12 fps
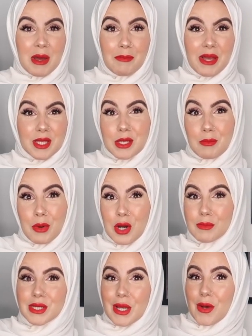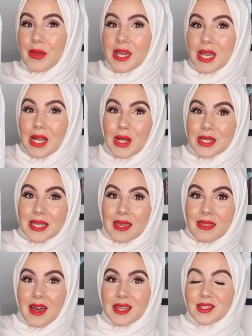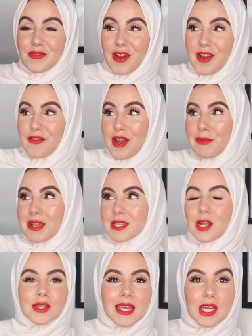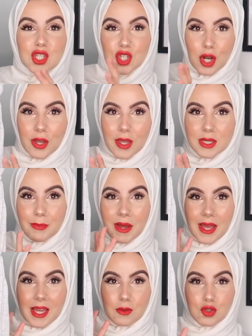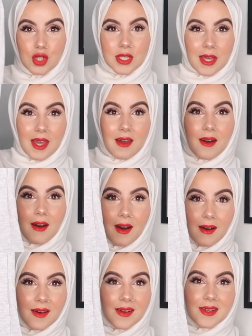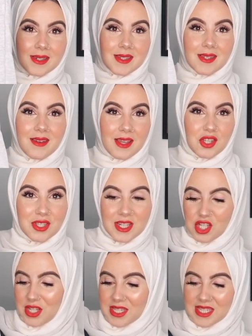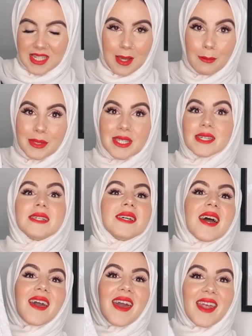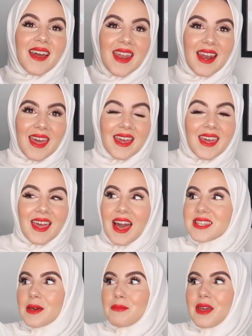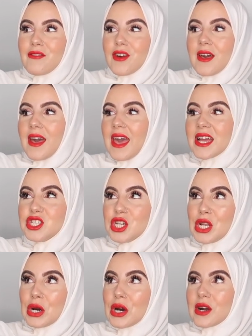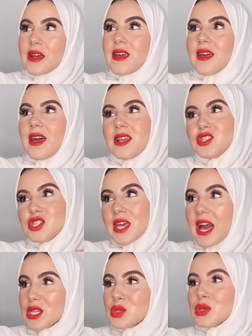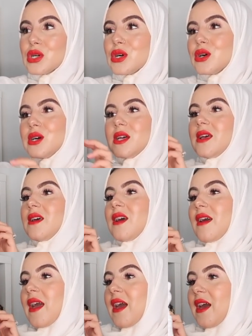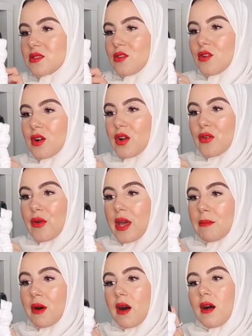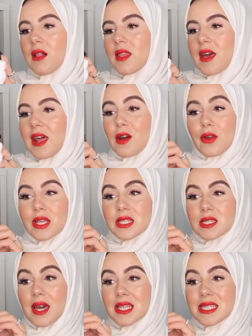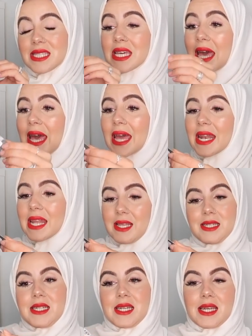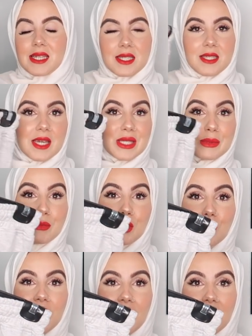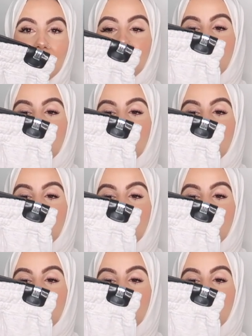my bits and bobs. So it looks like that. It's very, very basic. It looks like joggers, but like it was just like cut, like just literally snipped, and I kind of like it. It has that bit of an edgy look, and it's just casual. It's called Grey Mull, and I got it in size 10, size small, and